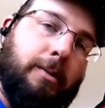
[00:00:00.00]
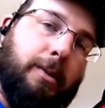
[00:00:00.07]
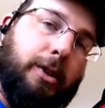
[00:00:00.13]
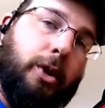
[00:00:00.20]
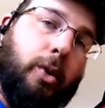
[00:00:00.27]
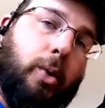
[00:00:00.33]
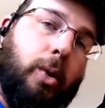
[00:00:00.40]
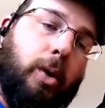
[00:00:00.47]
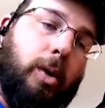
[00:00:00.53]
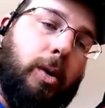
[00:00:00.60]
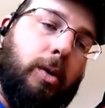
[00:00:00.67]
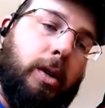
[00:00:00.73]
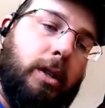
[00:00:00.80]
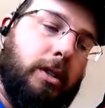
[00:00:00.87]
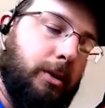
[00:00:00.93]

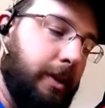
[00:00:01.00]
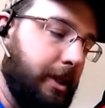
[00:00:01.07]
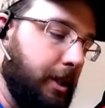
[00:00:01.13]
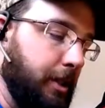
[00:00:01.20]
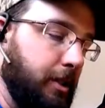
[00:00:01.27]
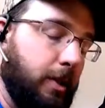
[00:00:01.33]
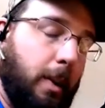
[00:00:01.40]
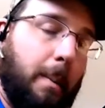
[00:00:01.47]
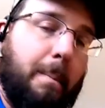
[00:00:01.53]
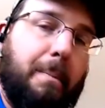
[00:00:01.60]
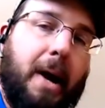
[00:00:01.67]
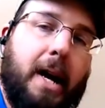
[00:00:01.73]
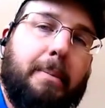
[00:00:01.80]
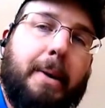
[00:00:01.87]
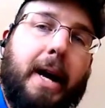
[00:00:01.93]
your switching to a
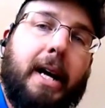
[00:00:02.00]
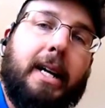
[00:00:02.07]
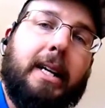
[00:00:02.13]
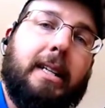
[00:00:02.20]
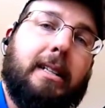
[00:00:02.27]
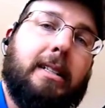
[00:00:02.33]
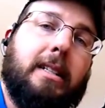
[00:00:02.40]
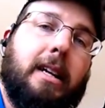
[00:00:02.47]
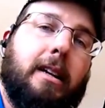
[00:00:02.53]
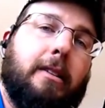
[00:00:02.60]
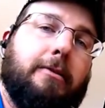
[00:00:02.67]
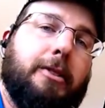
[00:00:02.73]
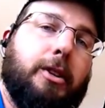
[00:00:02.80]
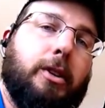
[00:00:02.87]
backpack instead of